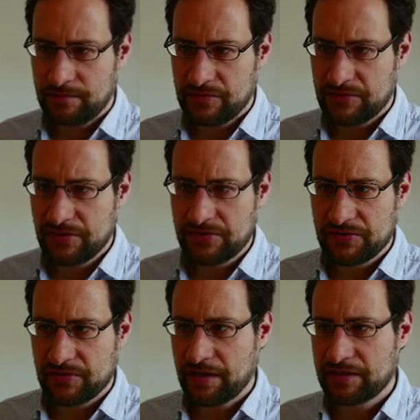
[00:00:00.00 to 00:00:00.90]

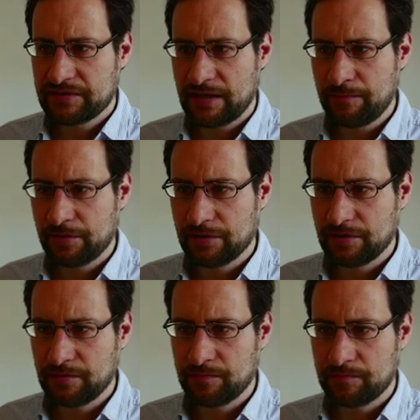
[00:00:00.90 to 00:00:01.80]
this
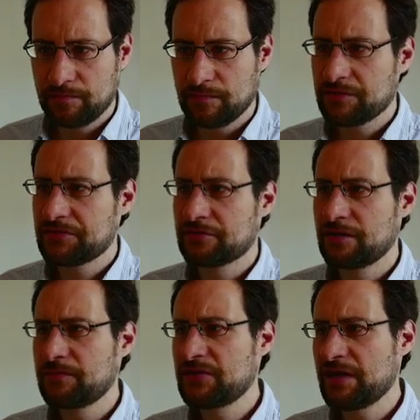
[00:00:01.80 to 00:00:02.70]
example
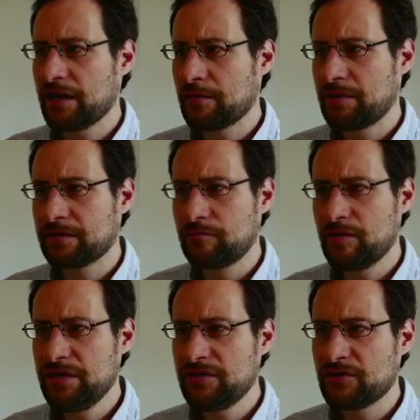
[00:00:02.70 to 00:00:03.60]
script there, but
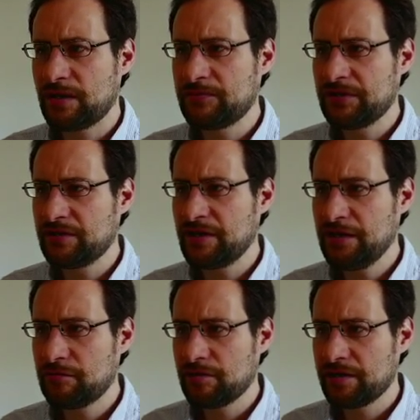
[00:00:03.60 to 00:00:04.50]
we need to update it
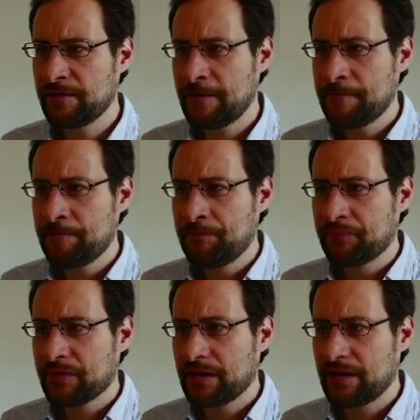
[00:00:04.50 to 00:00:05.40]
anyway.
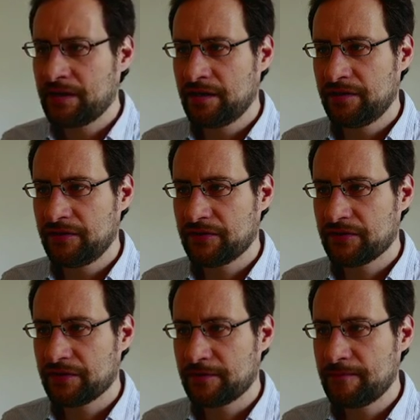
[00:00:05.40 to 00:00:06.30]
And
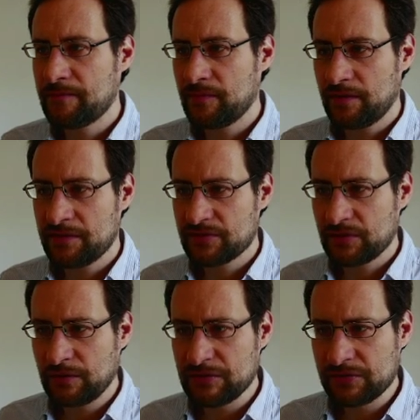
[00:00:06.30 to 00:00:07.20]
it's
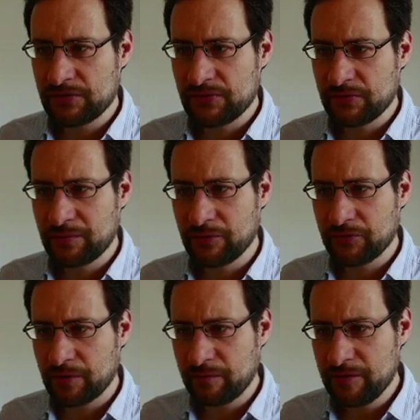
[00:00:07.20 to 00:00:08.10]
always not the
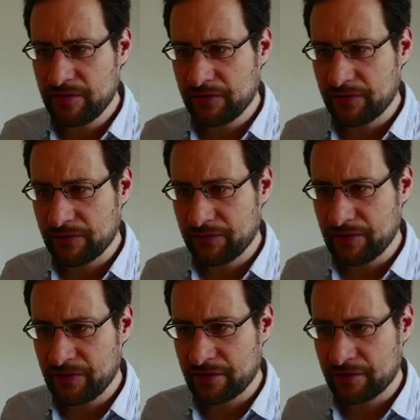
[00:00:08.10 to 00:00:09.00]
most obvious
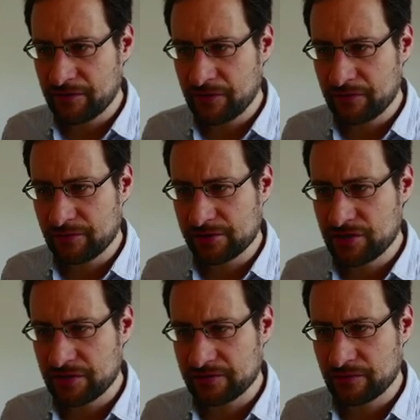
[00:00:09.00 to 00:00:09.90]
whether this will
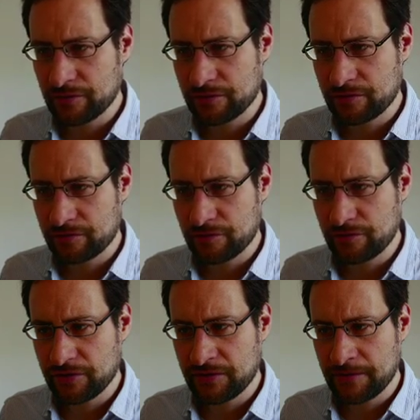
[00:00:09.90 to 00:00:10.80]
just work or
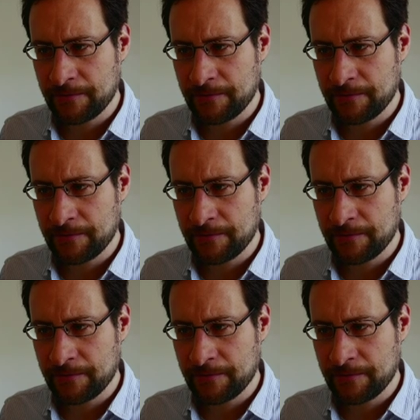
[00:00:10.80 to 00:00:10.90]
not.